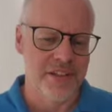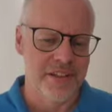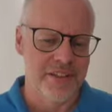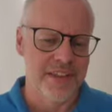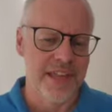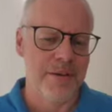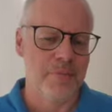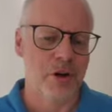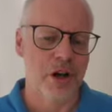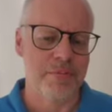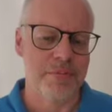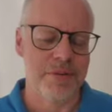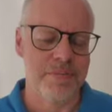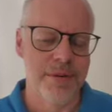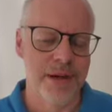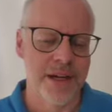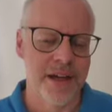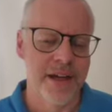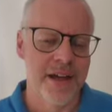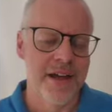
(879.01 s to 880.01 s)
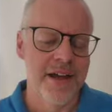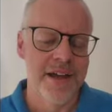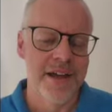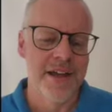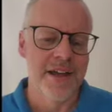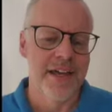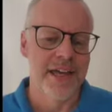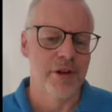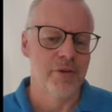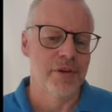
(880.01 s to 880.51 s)
That might be better.
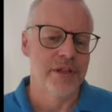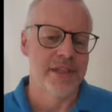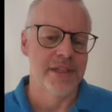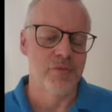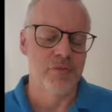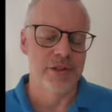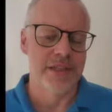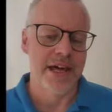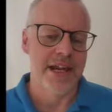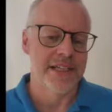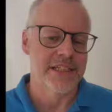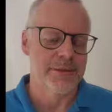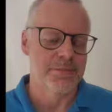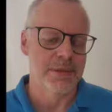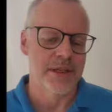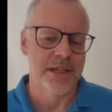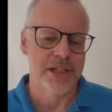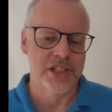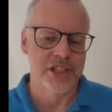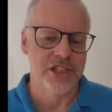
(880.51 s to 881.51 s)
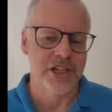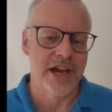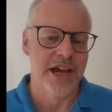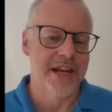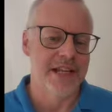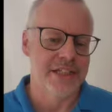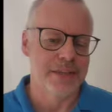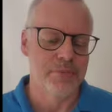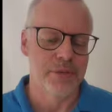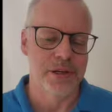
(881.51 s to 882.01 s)
Kiwi dip with added spinach,
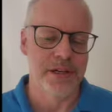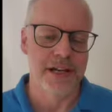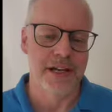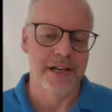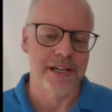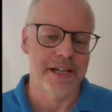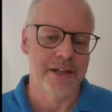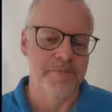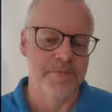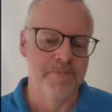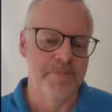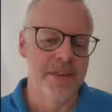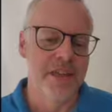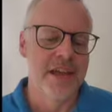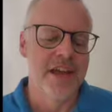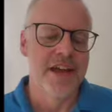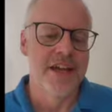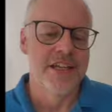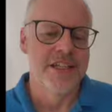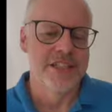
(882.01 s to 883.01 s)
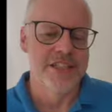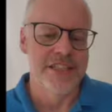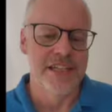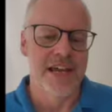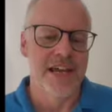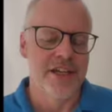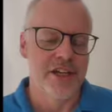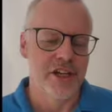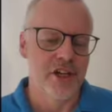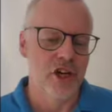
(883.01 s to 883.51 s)
added spring onion. See how
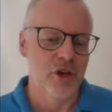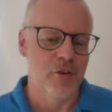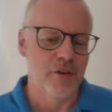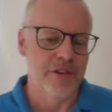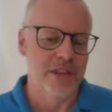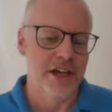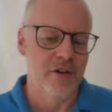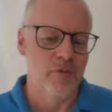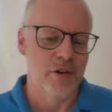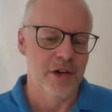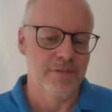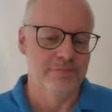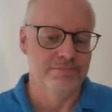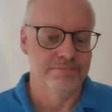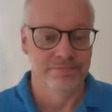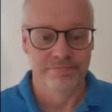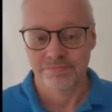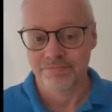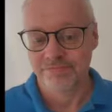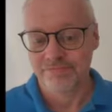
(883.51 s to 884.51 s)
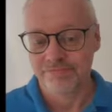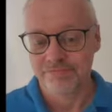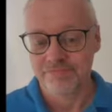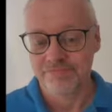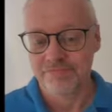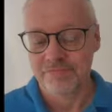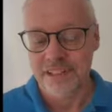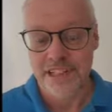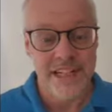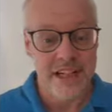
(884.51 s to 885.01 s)
you go with that one.
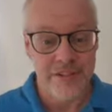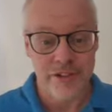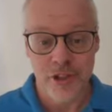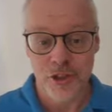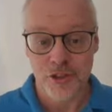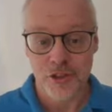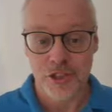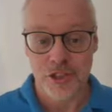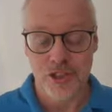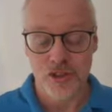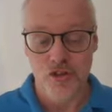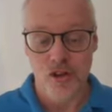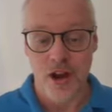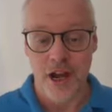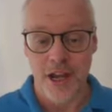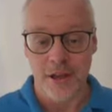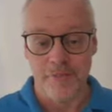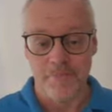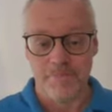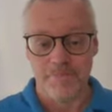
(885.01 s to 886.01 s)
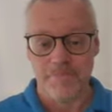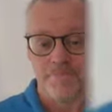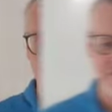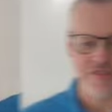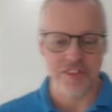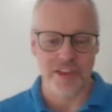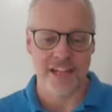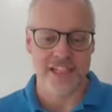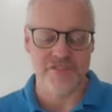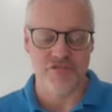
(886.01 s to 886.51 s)
You never know till you try it.
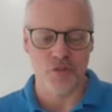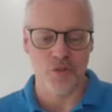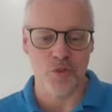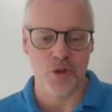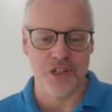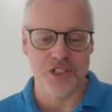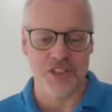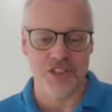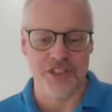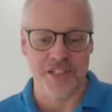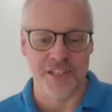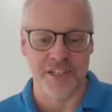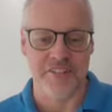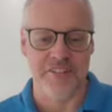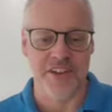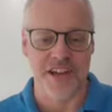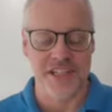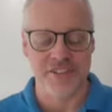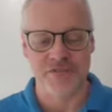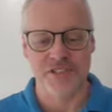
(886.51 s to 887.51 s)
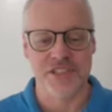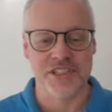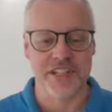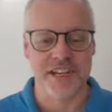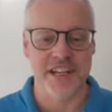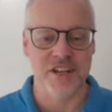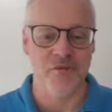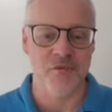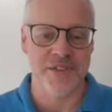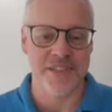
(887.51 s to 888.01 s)
Thanks for watching. Thanks for
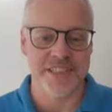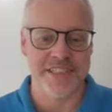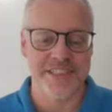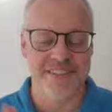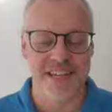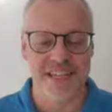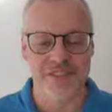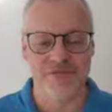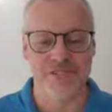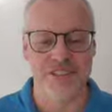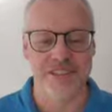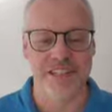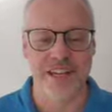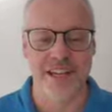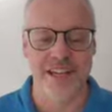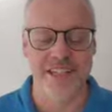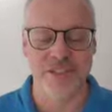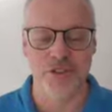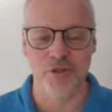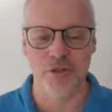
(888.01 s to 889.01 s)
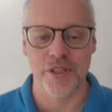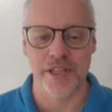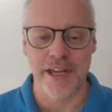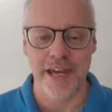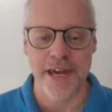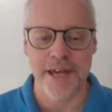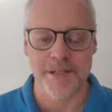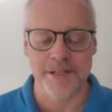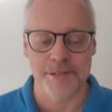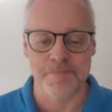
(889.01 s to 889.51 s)
staying with us. Thanks for staying till the
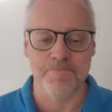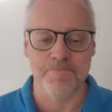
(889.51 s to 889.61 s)
end.